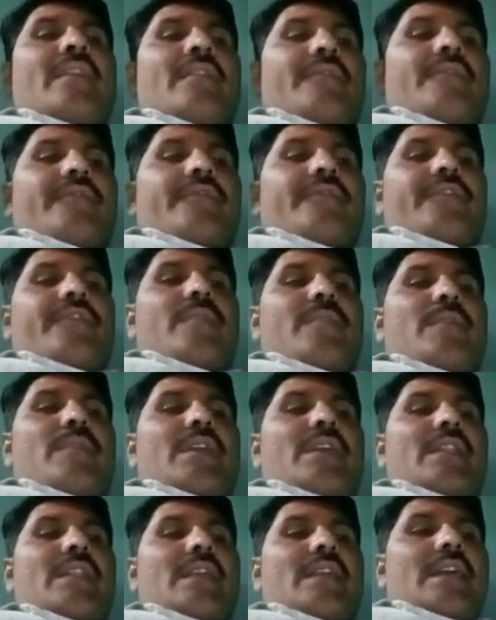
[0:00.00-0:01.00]

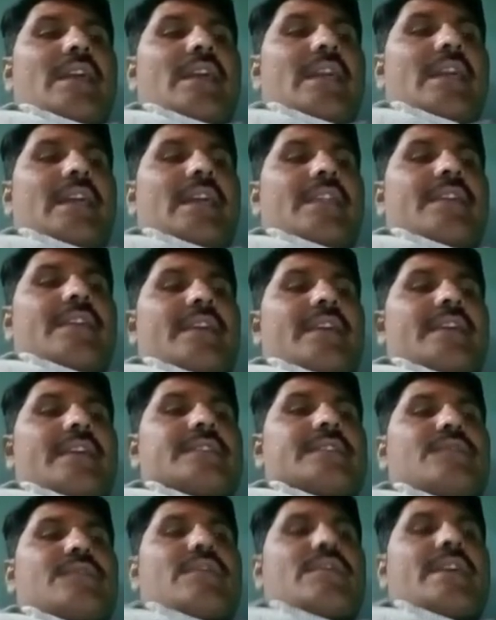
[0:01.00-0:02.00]
female and
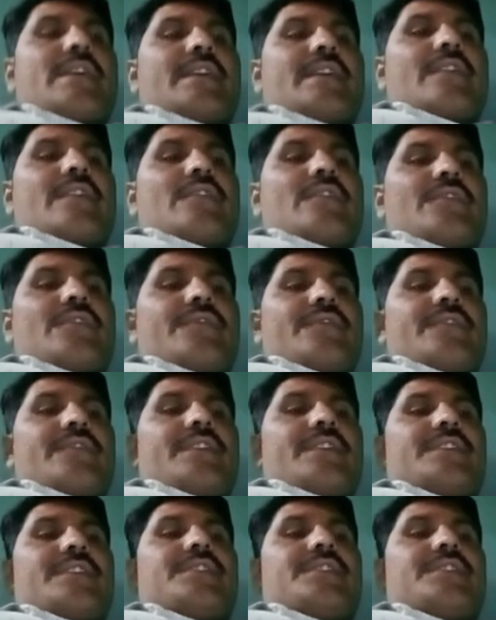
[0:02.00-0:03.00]
XY of the
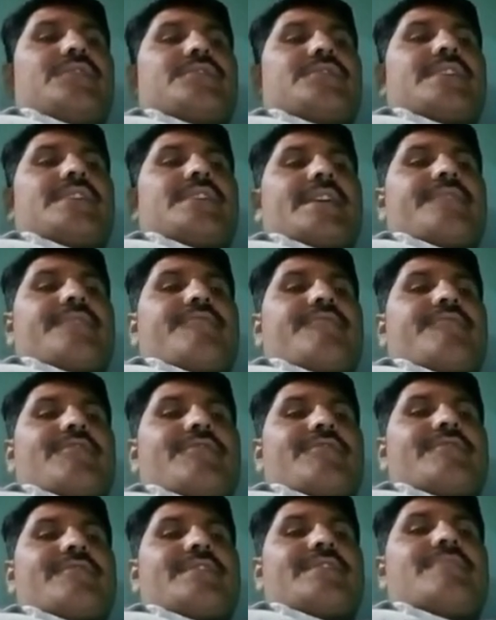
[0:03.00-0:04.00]
genotype of
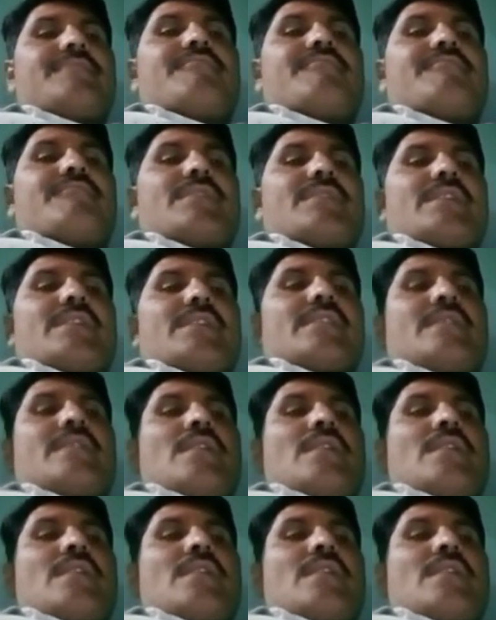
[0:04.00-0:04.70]
the male.